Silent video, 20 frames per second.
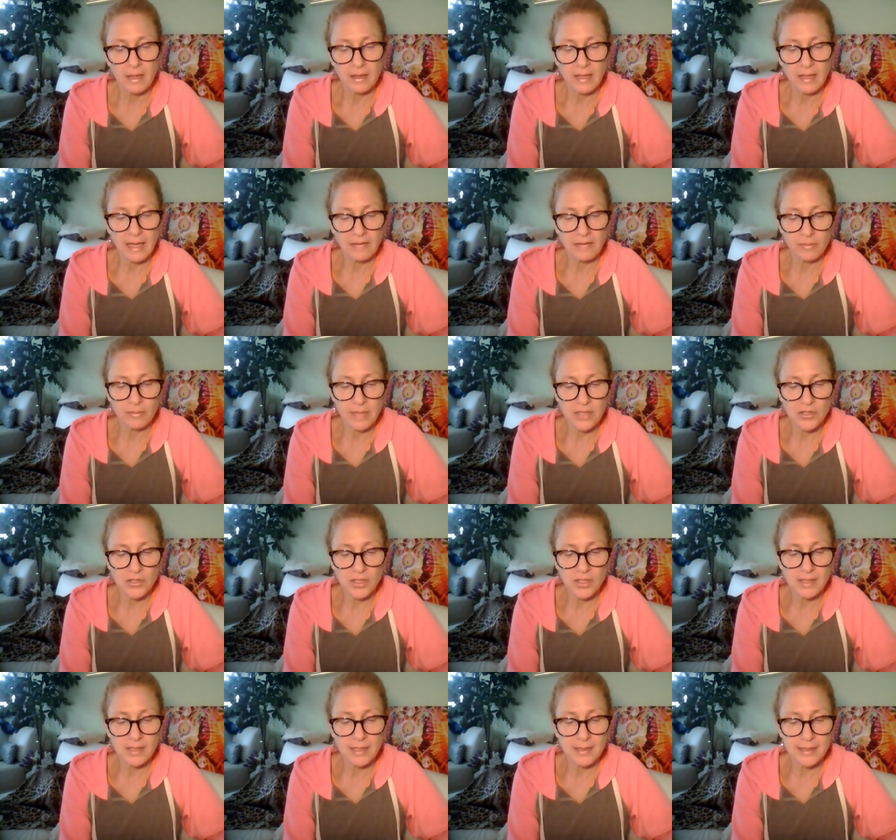The
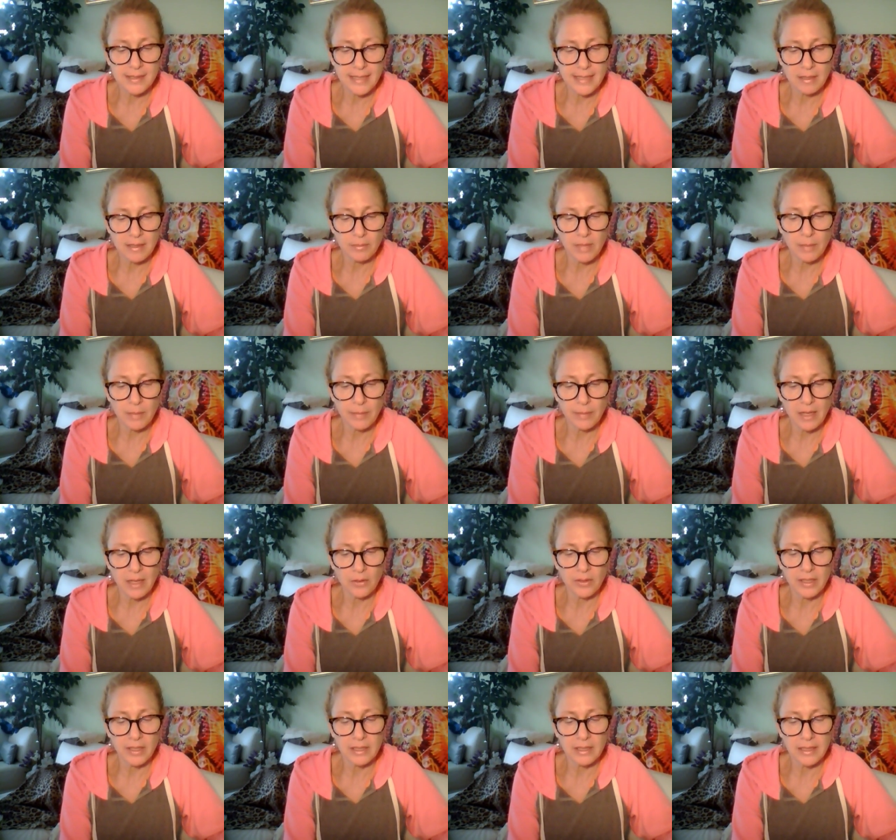affirmation is, I stand in my
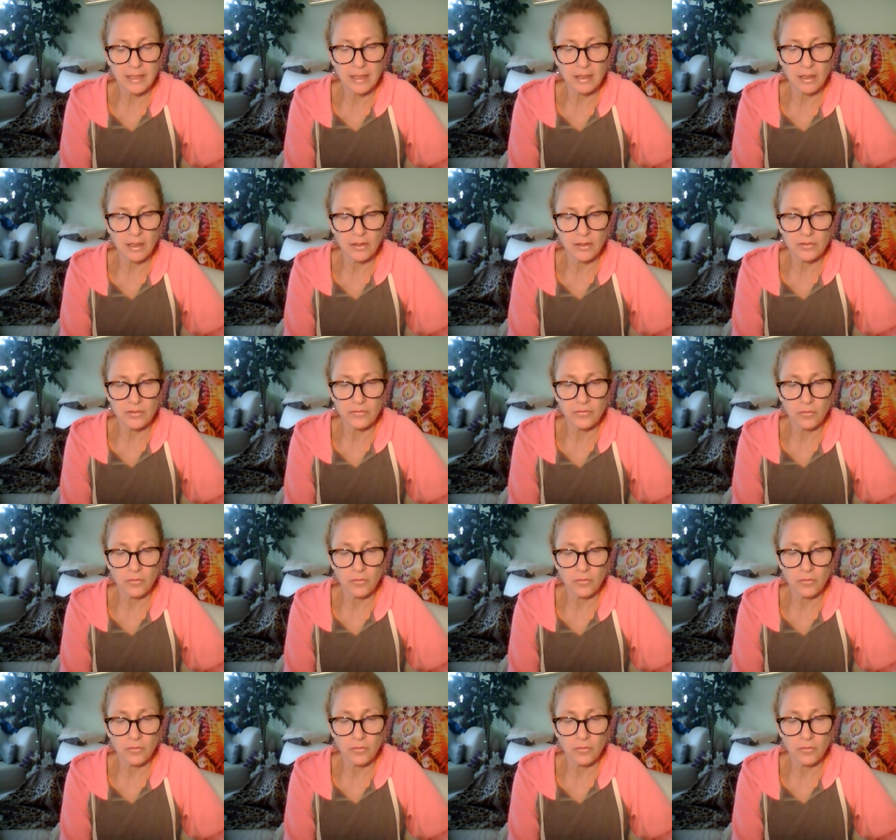power and lead others